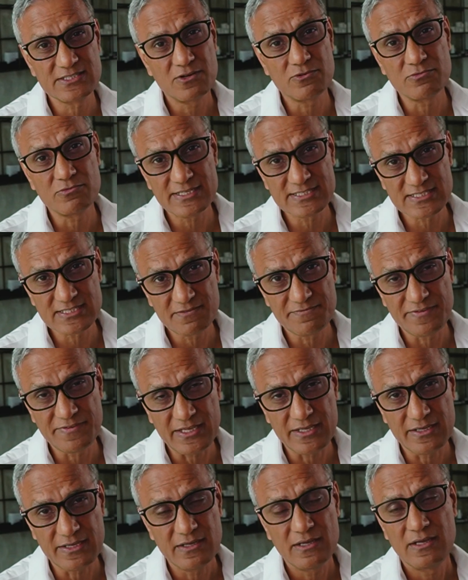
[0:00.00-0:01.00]

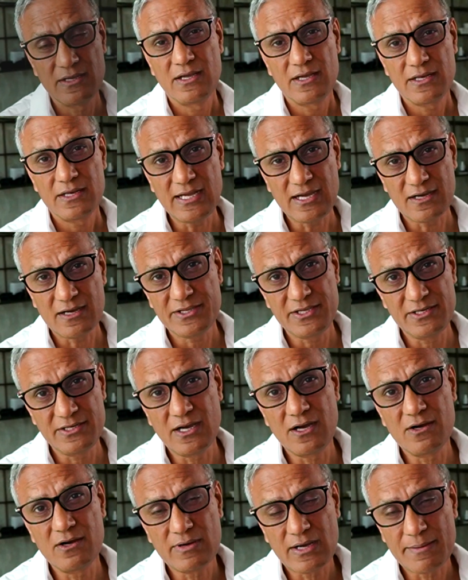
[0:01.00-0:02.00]
RISC-V. Now you
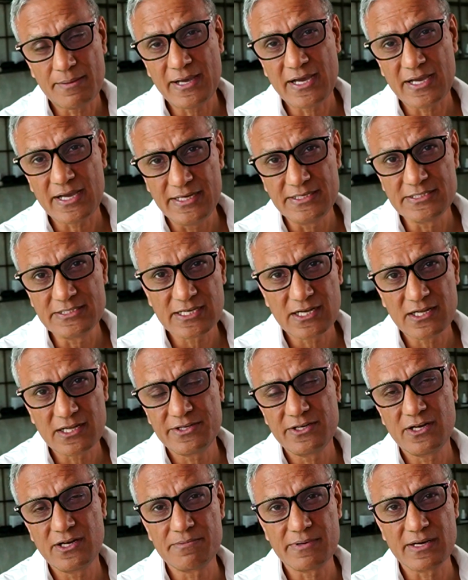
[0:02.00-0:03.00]
know about Intel, you
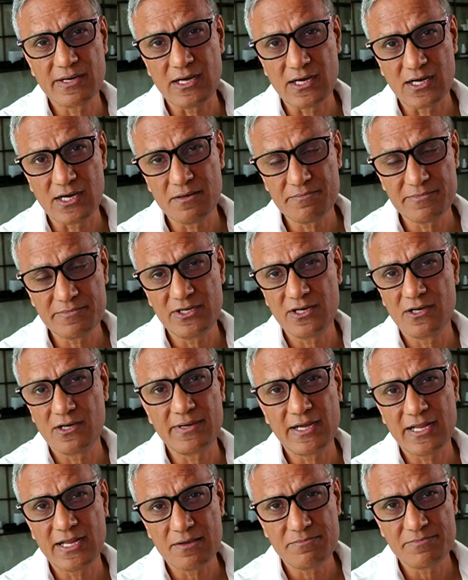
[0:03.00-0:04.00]
know about ARM, you know
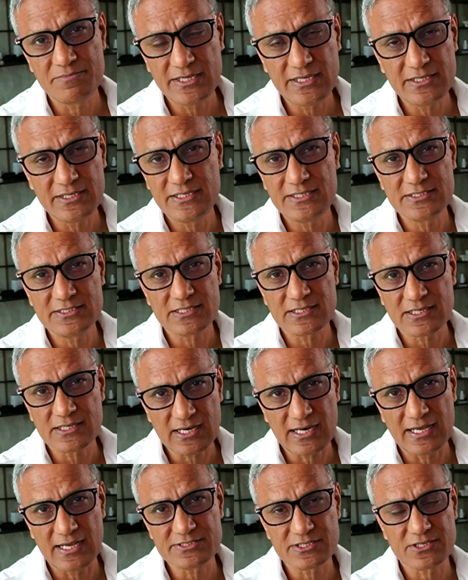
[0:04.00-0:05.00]
about AMD. These are the
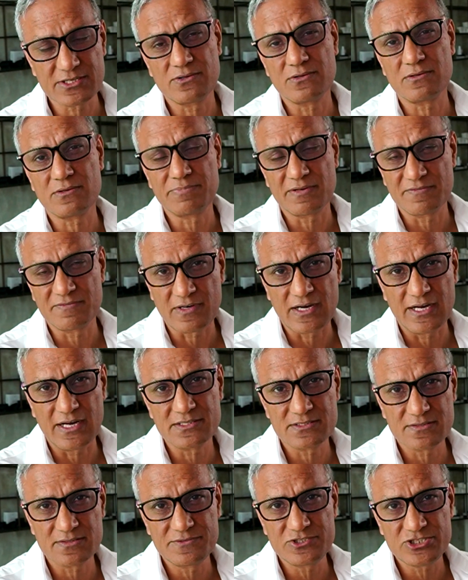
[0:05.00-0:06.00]
classical
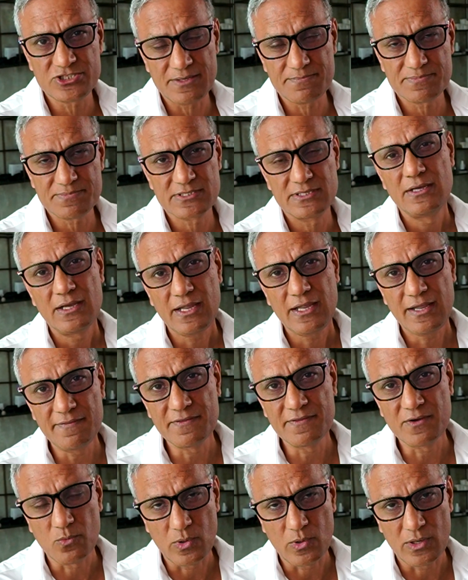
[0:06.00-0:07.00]
providers of chips in
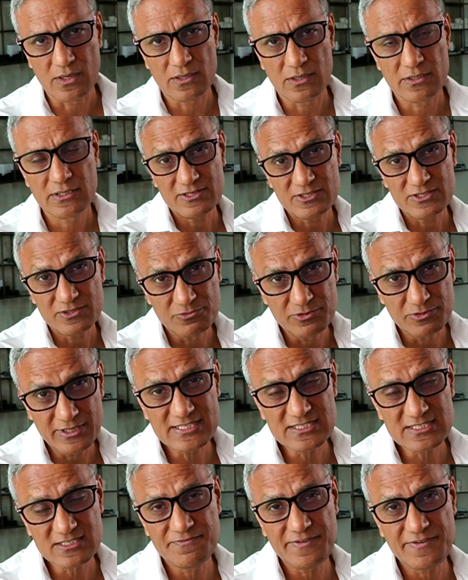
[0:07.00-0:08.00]
the world.
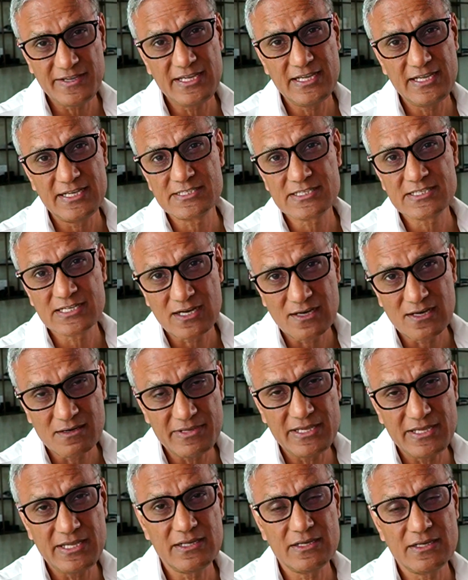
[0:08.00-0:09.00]
RISC-V is
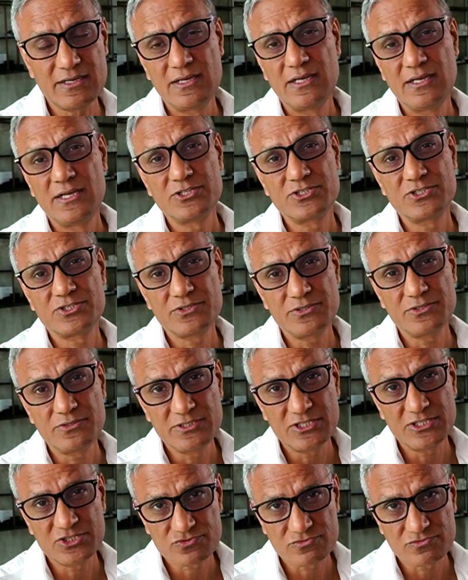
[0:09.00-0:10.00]
coming to
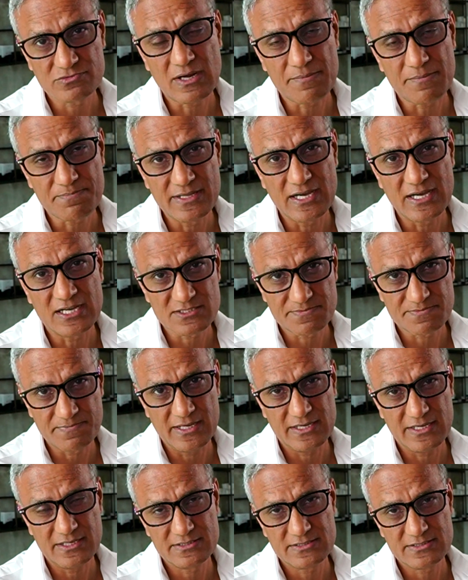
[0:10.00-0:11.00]
disrupt that
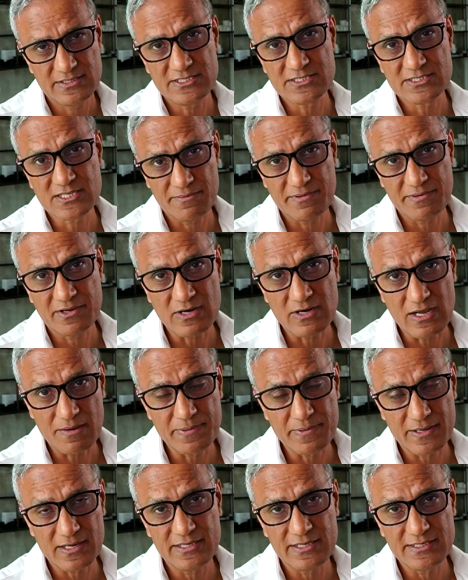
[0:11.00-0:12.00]
space. It's coming
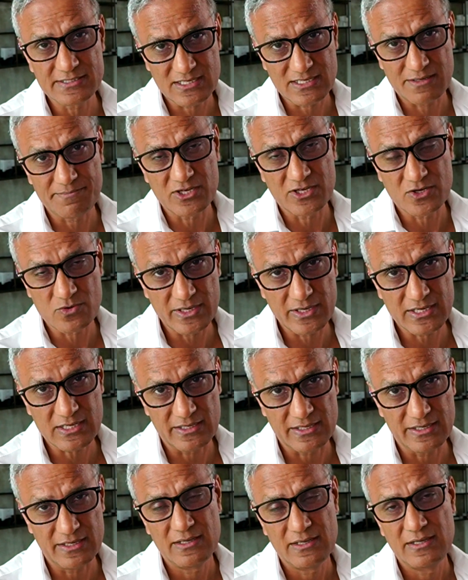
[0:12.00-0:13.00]
rapidly, it's coming
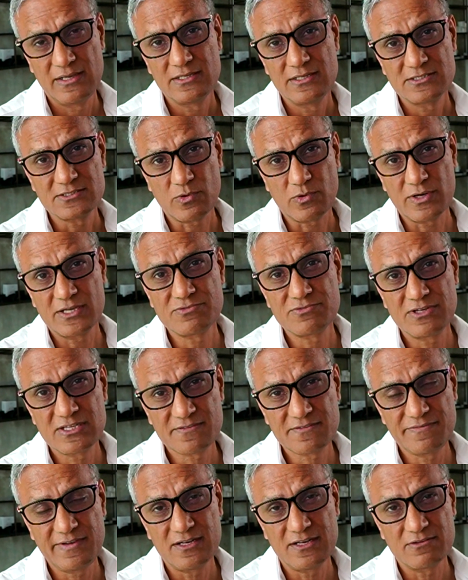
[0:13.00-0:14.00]
quickly. So what is
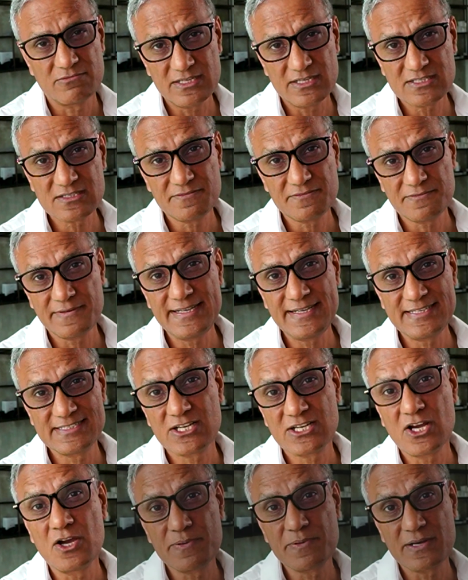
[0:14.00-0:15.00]
RISC-V? RISC-V is
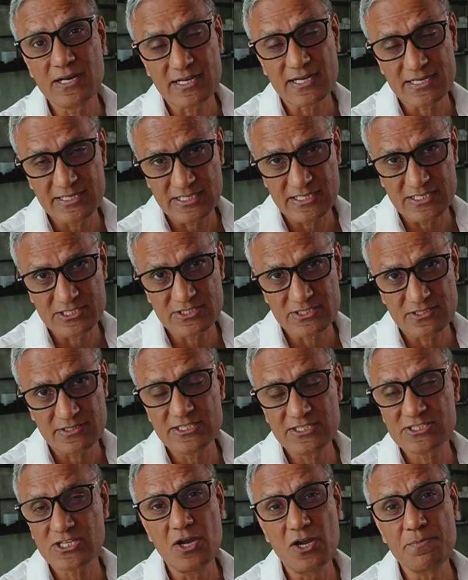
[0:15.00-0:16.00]
an open architecture.
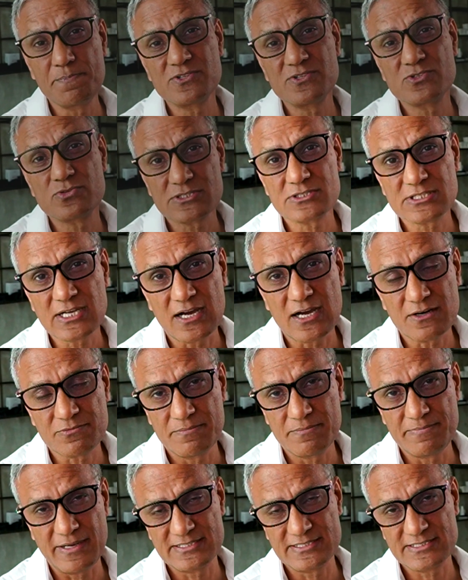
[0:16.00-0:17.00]
It's open source hardware
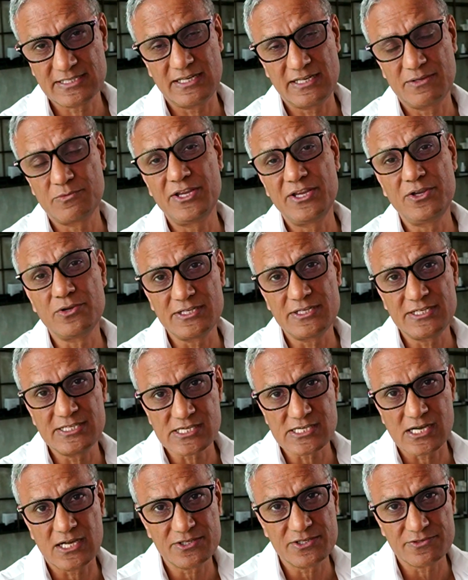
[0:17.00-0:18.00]
basically where you can
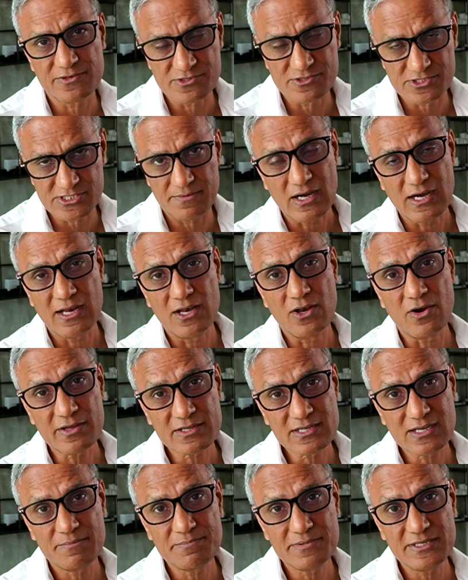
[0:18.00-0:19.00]
design your own seat. A lot
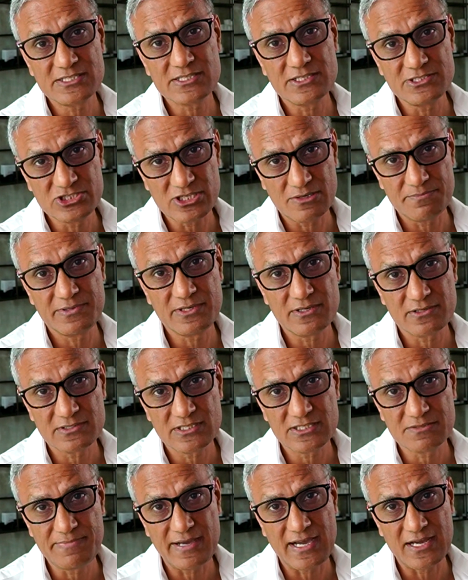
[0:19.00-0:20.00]
of companies are jumping on
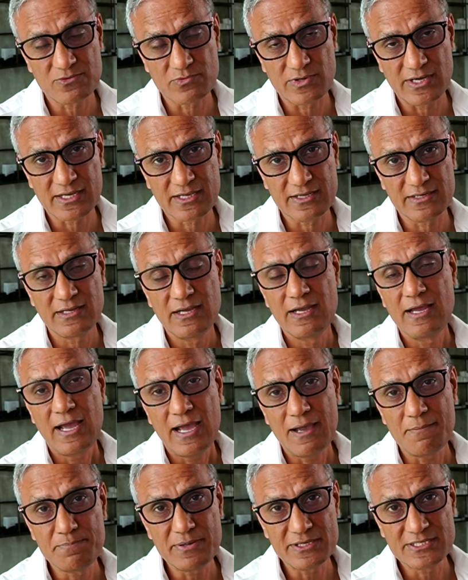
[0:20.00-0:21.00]
this bandwagon
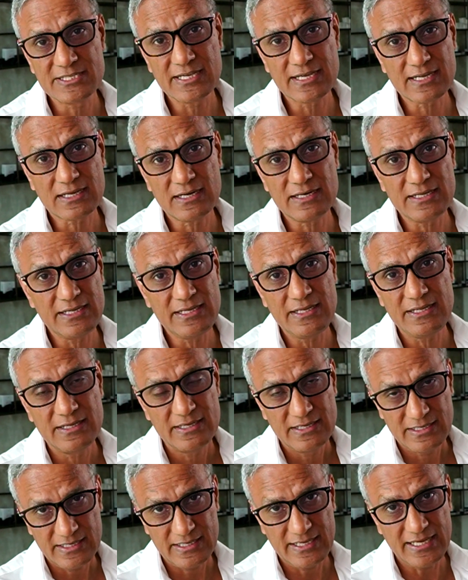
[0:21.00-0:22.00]
and
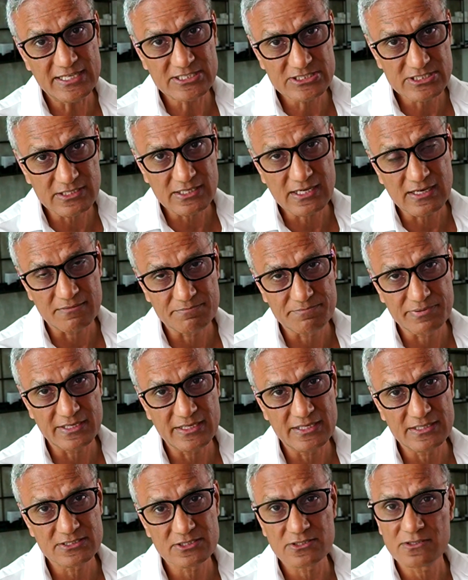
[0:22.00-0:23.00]
particularly Eastern
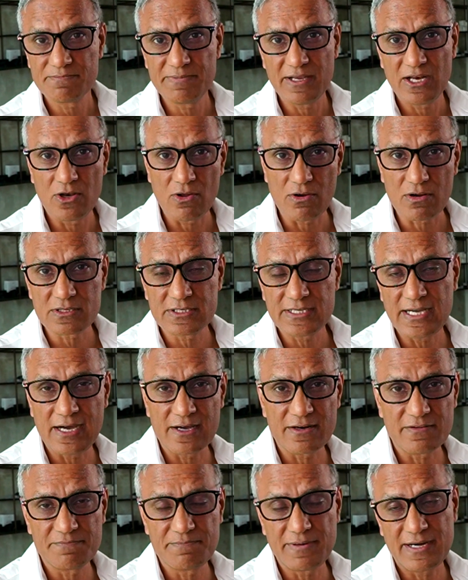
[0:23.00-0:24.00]
companies who have been locked
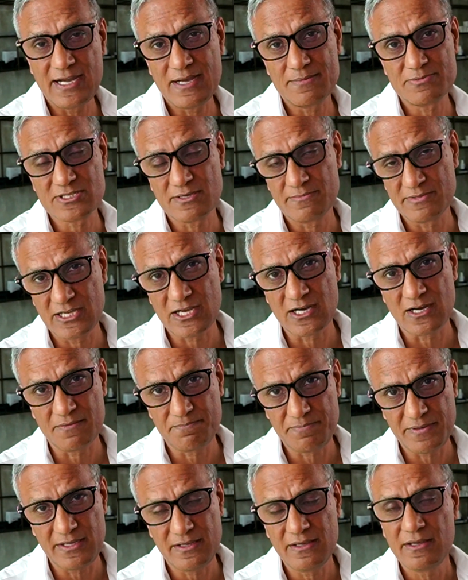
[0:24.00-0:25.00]
out of perhaps some of the
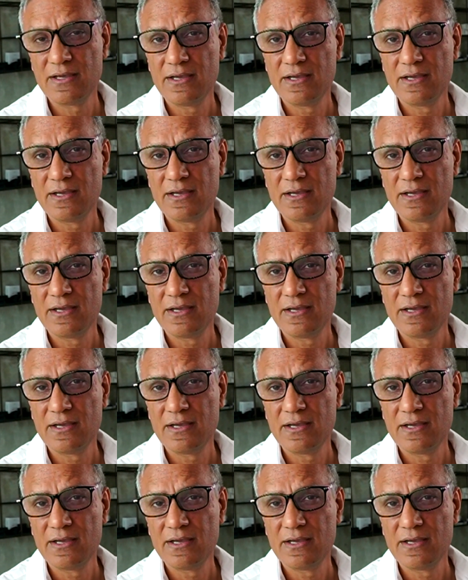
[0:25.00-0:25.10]
IP